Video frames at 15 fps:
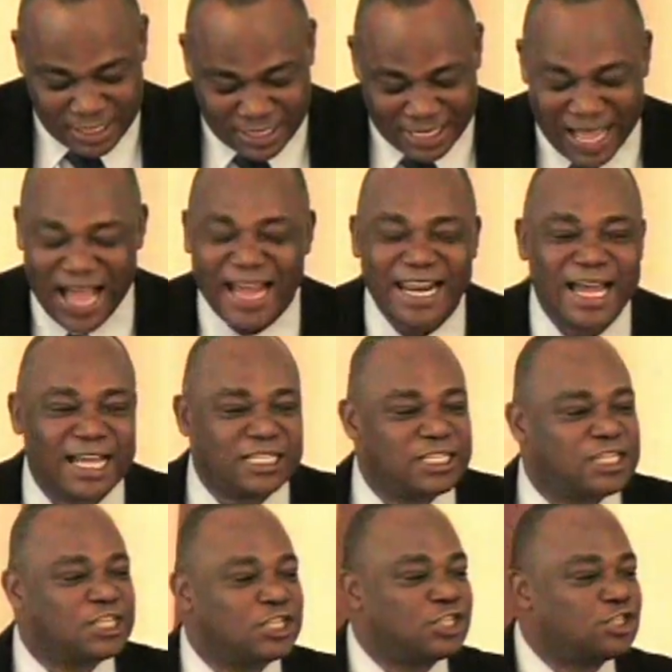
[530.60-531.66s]
God has
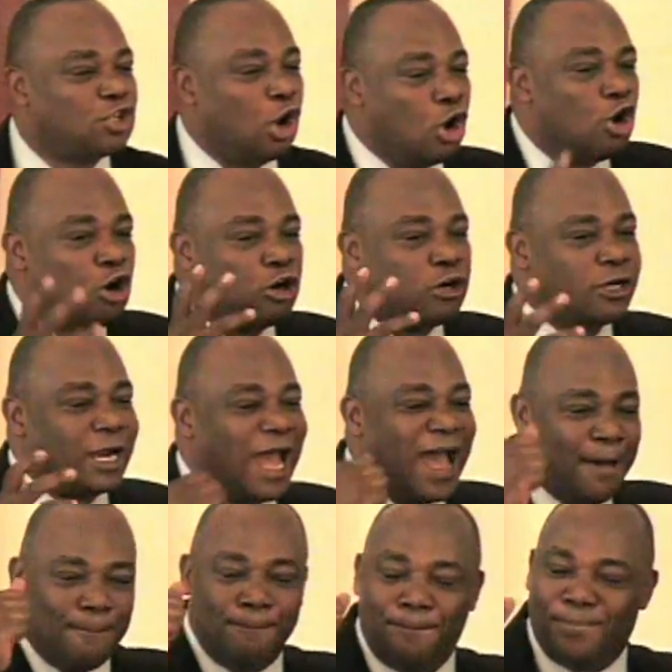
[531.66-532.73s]
stored
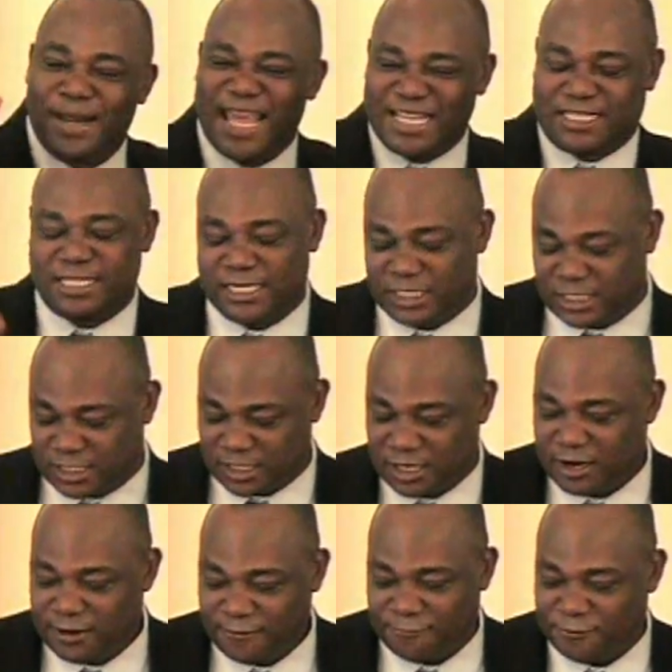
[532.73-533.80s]
up blessings
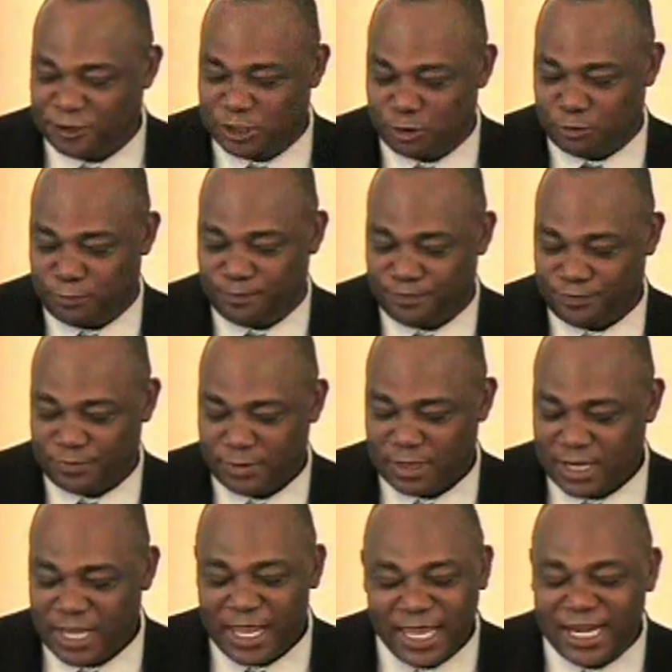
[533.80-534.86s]
for you.
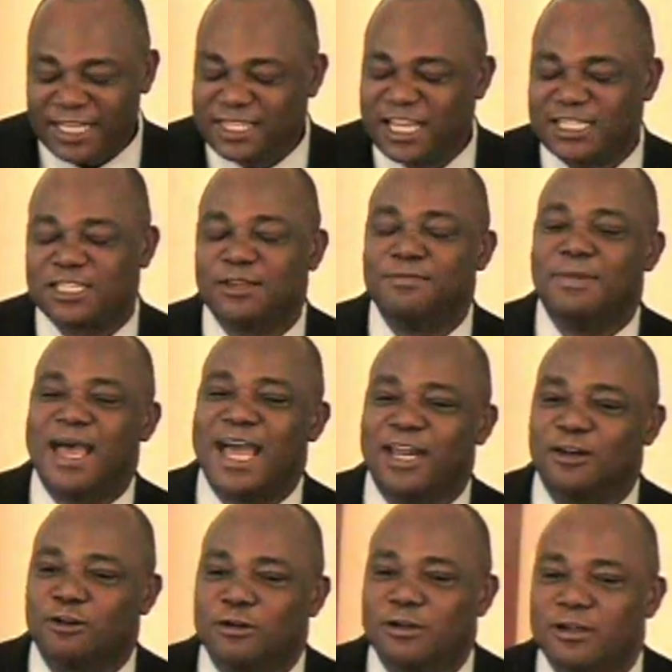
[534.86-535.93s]
And it doesn't
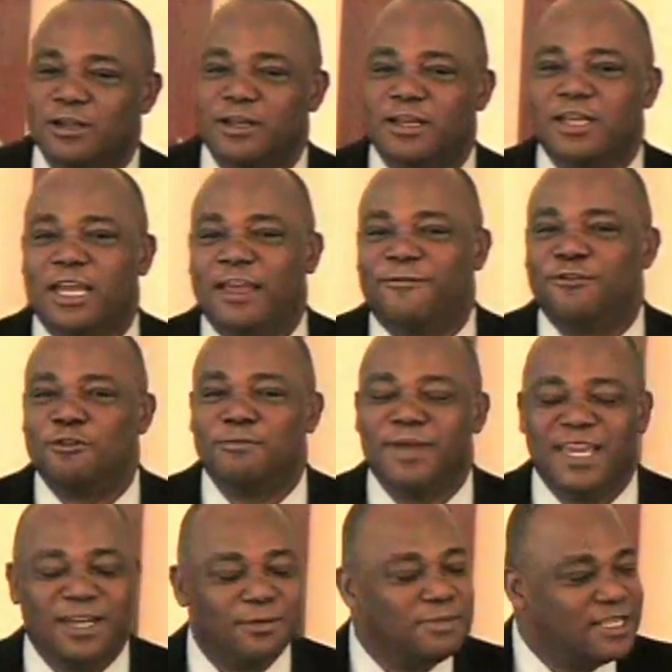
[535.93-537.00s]
matter if you
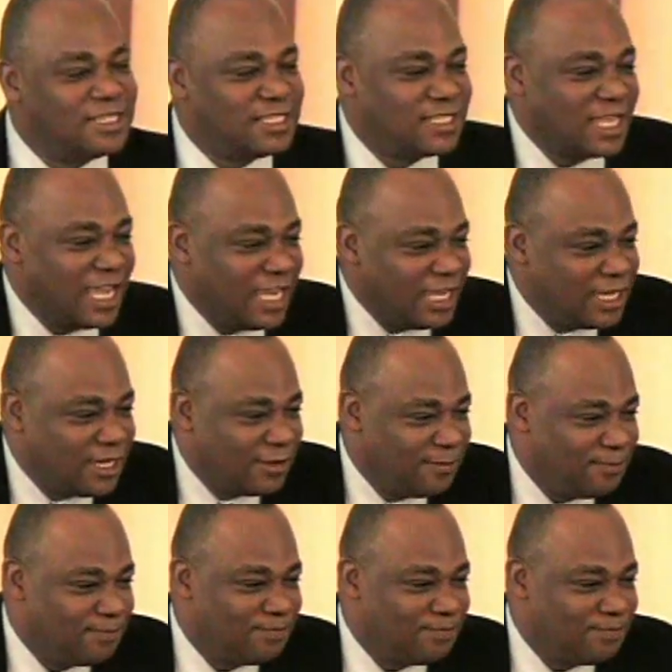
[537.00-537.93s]
made a mistake.